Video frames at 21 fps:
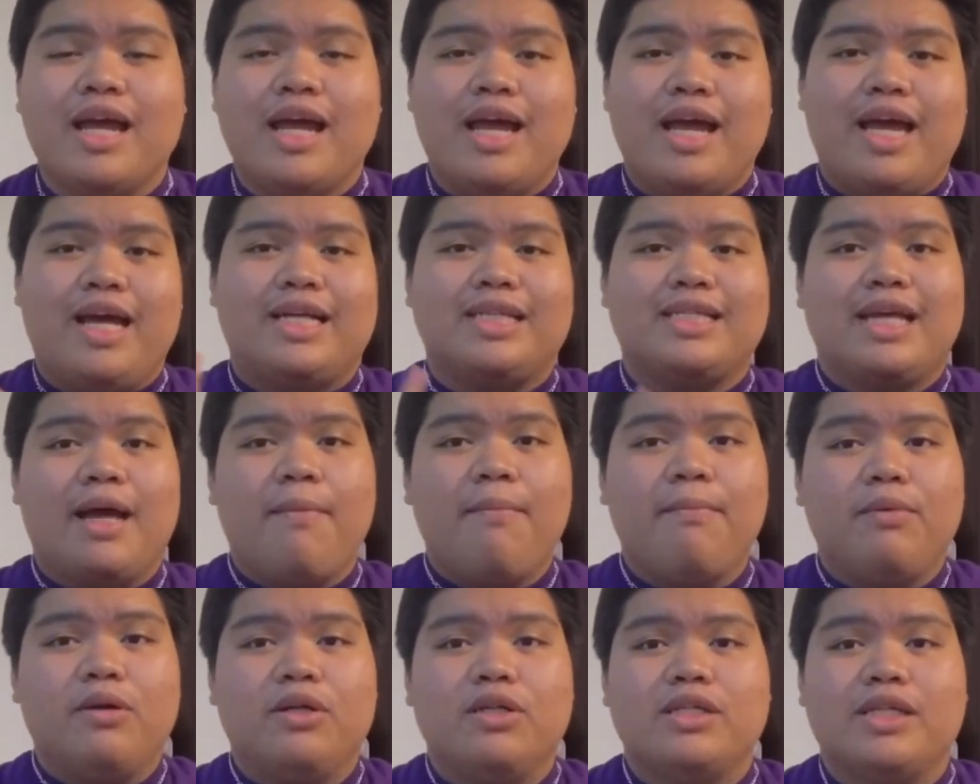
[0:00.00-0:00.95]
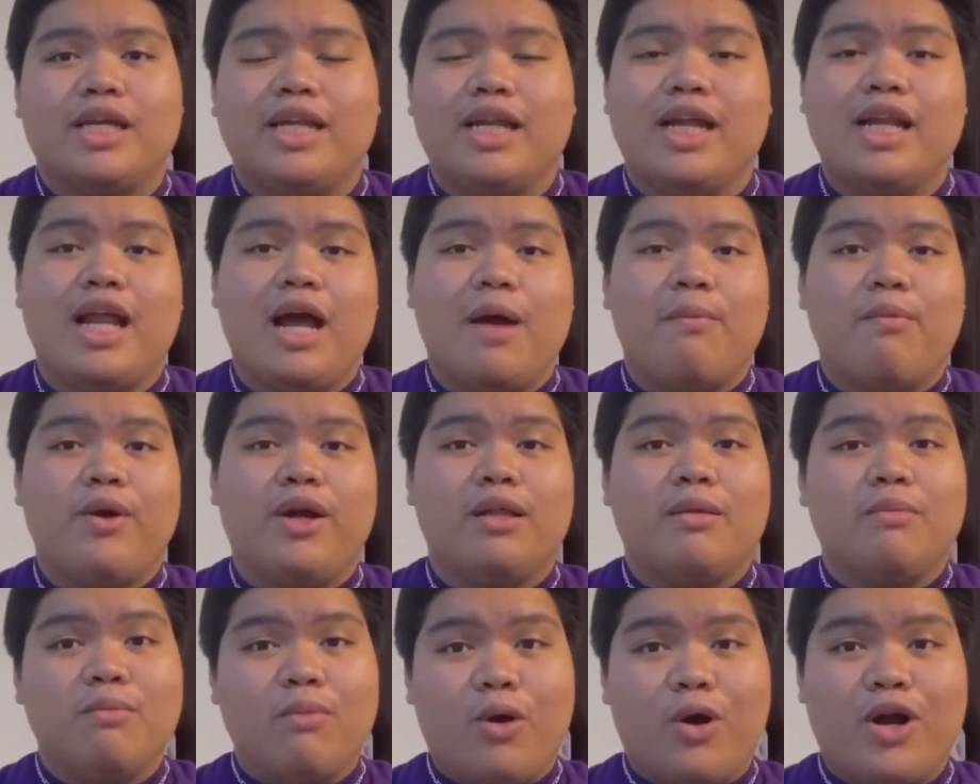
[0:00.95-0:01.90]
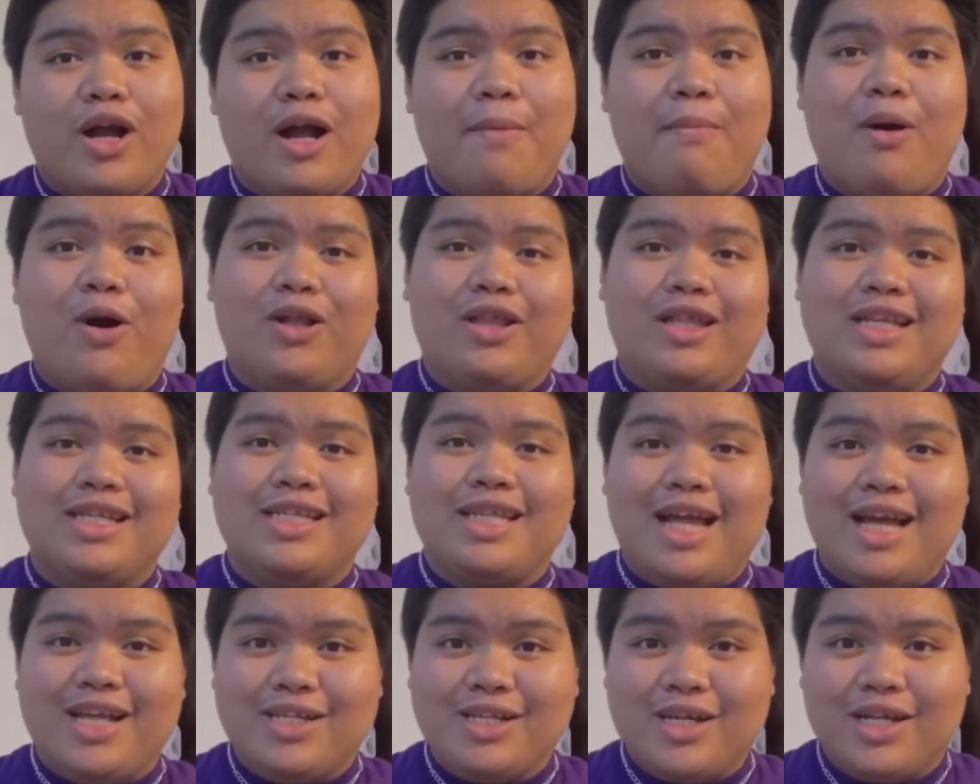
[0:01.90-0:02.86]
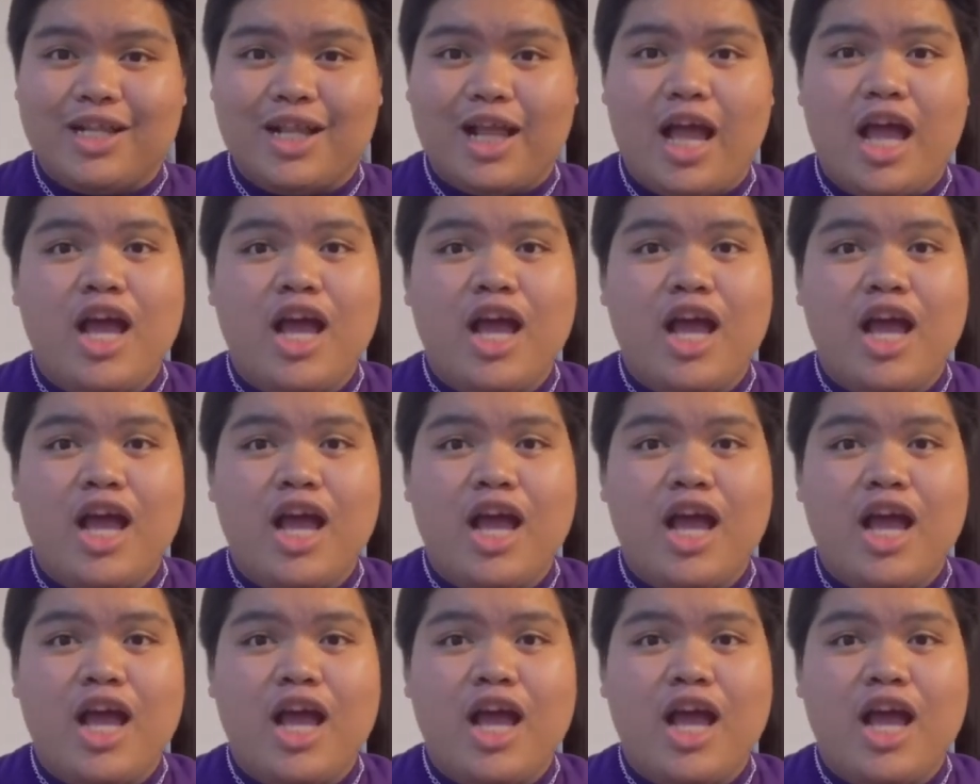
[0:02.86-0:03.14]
examples, and elaborate more about this lesson.